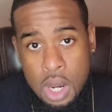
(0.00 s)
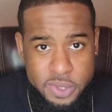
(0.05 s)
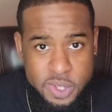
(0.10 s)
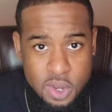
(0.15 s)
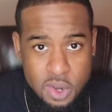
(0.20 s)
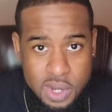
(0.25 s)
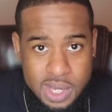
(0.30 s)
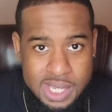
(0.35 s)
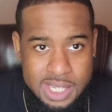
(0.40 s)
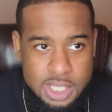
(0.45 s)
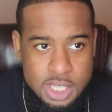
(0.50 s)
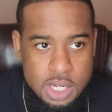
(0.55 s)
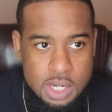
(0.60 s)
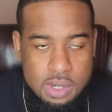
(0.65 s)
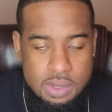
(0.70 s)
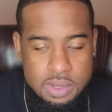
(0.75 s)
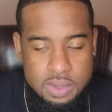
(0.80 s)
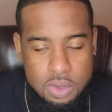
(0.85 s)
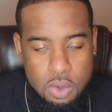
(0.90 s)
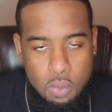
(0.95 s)
So in
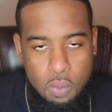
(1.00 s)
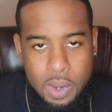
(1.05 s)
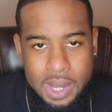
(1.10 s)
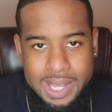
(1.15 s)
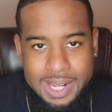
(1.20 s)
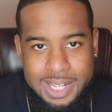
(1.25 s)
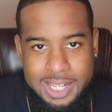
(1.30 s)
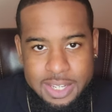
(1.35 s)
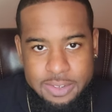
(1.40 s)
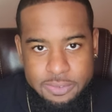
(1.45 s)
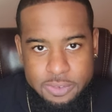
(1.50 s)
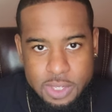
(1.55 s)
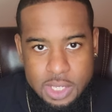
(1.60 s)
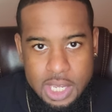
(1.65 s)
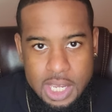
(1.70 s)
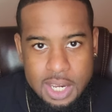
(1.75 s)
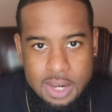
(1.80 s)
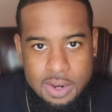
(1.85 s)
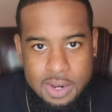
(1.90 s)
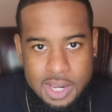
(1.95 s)
terms of the
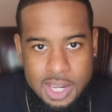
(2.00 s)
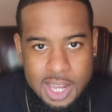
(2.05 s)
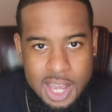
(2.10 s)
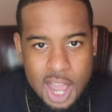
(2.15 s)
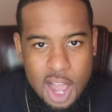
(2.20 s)
weightlifting area,